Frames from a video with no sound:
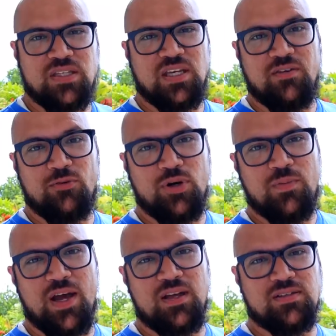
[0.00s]
It's like 40
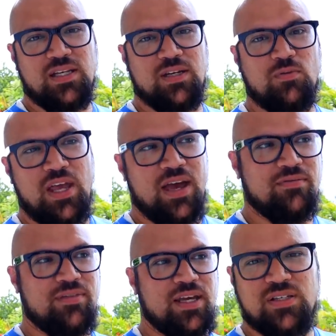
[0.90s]
pounds and we
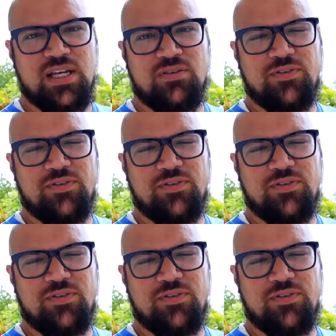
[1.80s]
have like 10 or